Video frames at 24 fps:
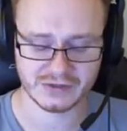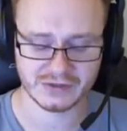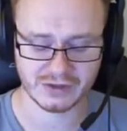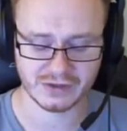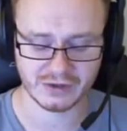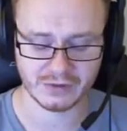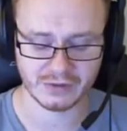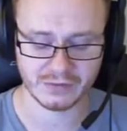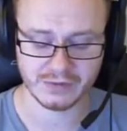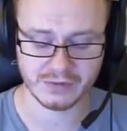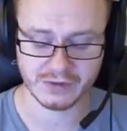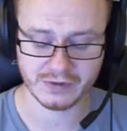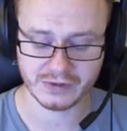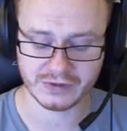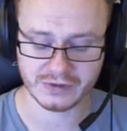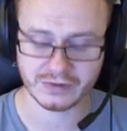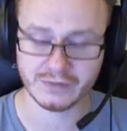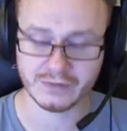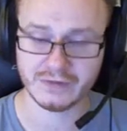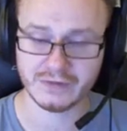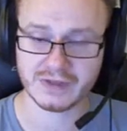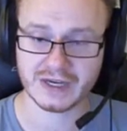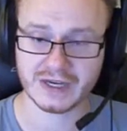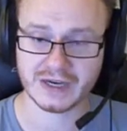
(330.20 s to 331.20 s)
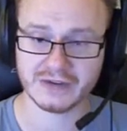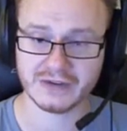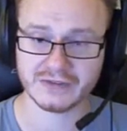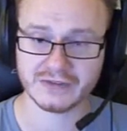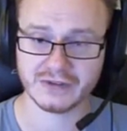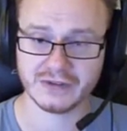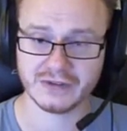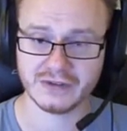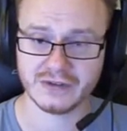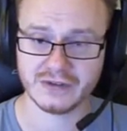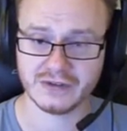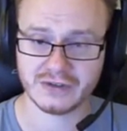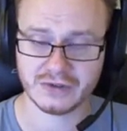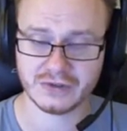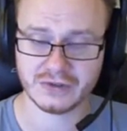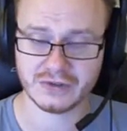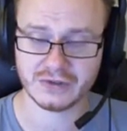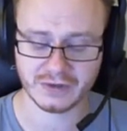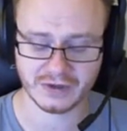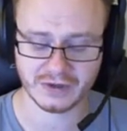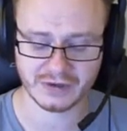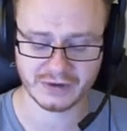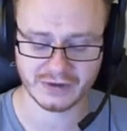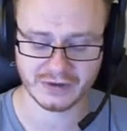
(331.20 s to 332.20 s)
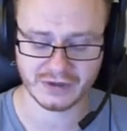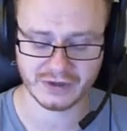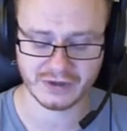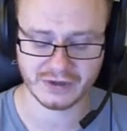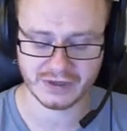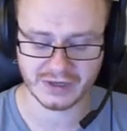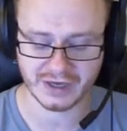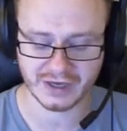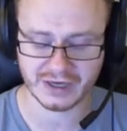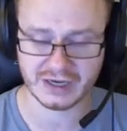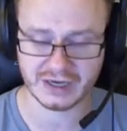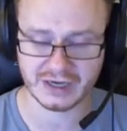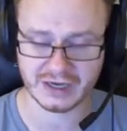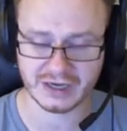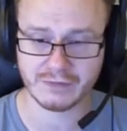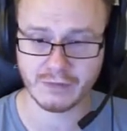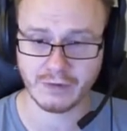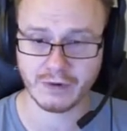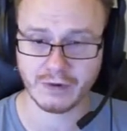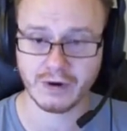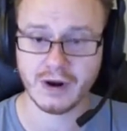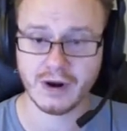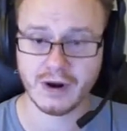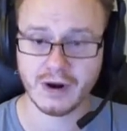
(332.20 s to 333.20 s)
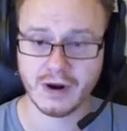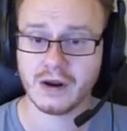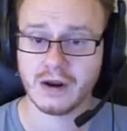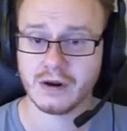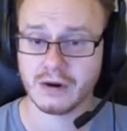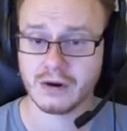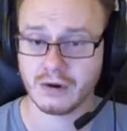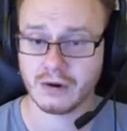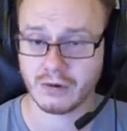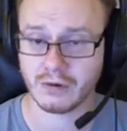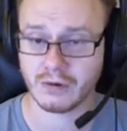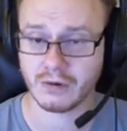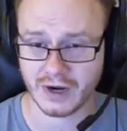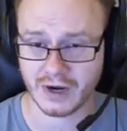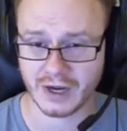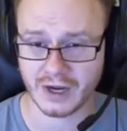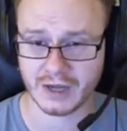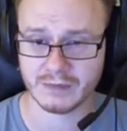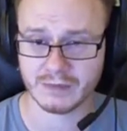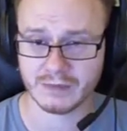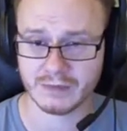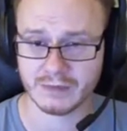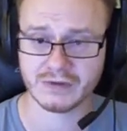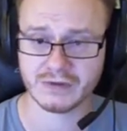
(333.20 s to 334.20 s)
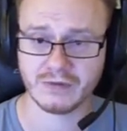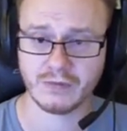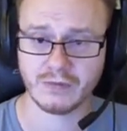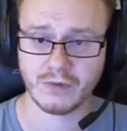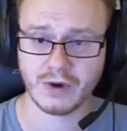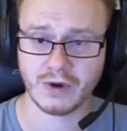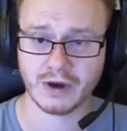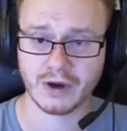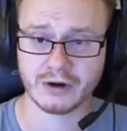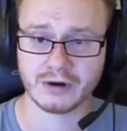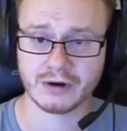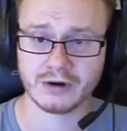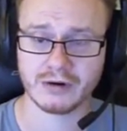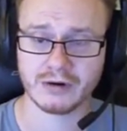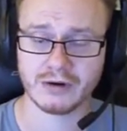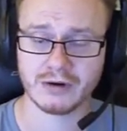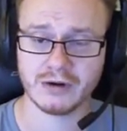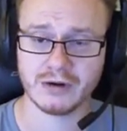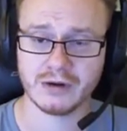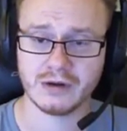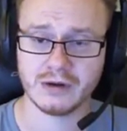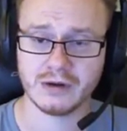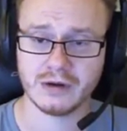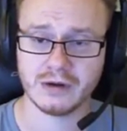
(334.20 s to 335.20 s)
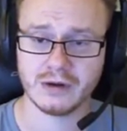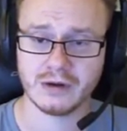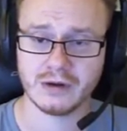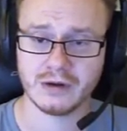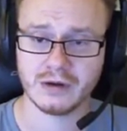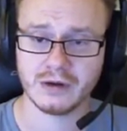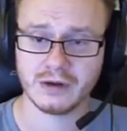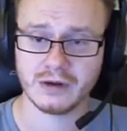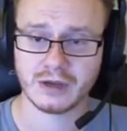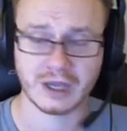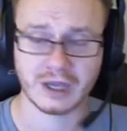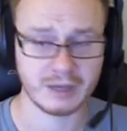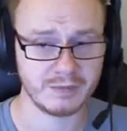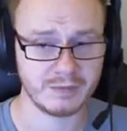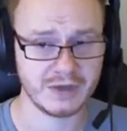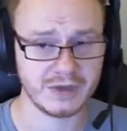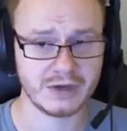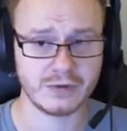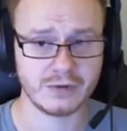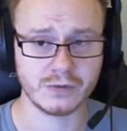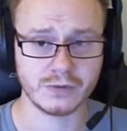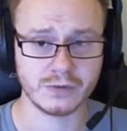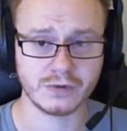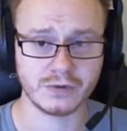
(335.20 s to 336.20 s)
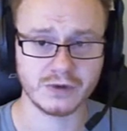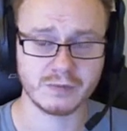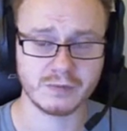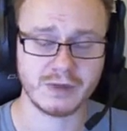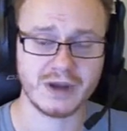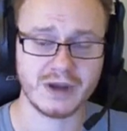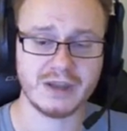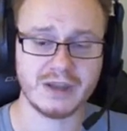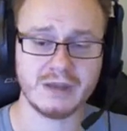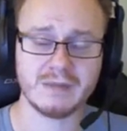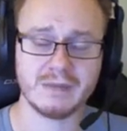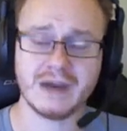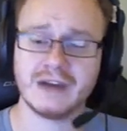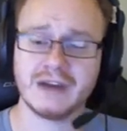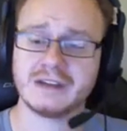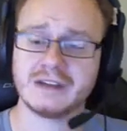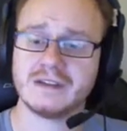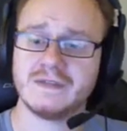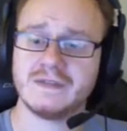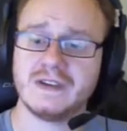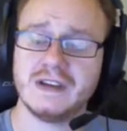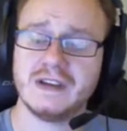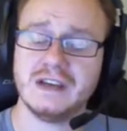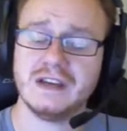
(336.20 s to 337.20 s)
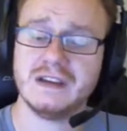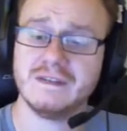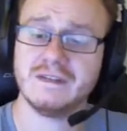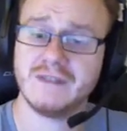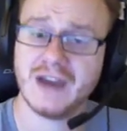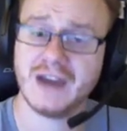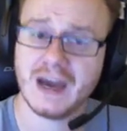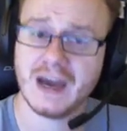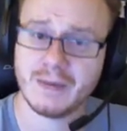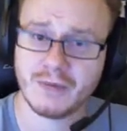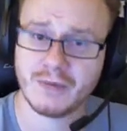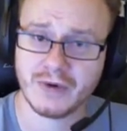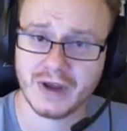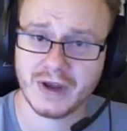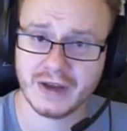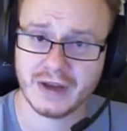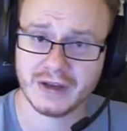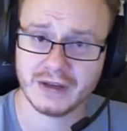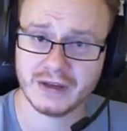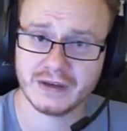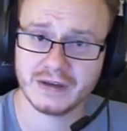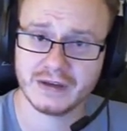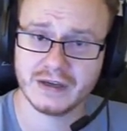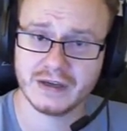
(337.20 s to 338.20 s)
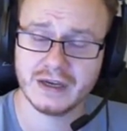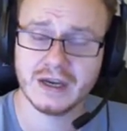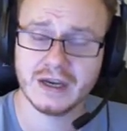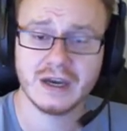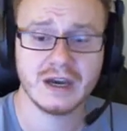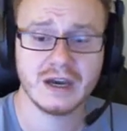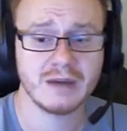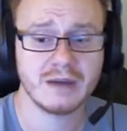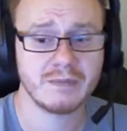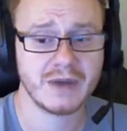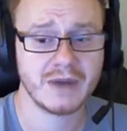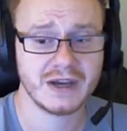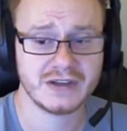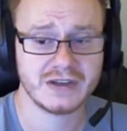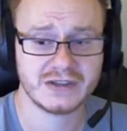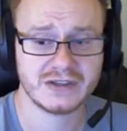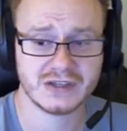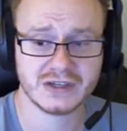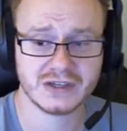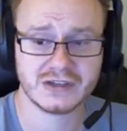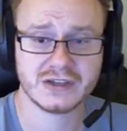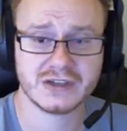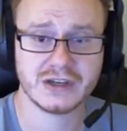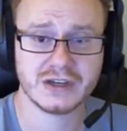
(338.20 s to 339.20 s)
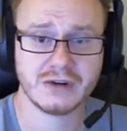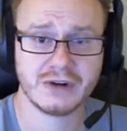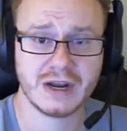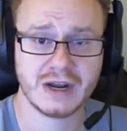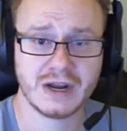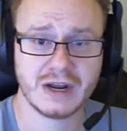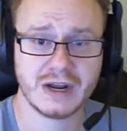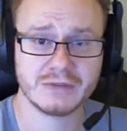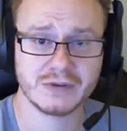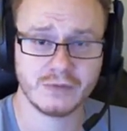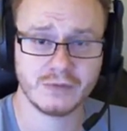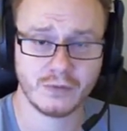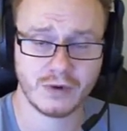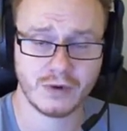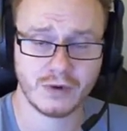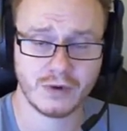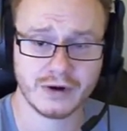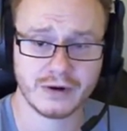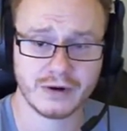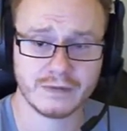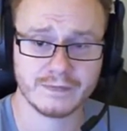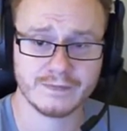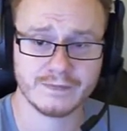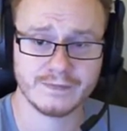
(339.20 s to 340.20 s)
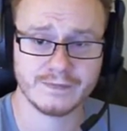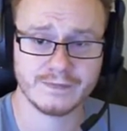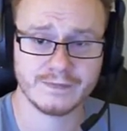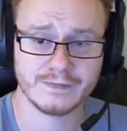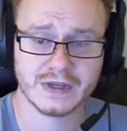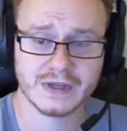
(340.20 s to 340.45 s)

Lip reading: So 2,294 grams of water can be cooled by the amount of heat evaporated by 60 grams of water.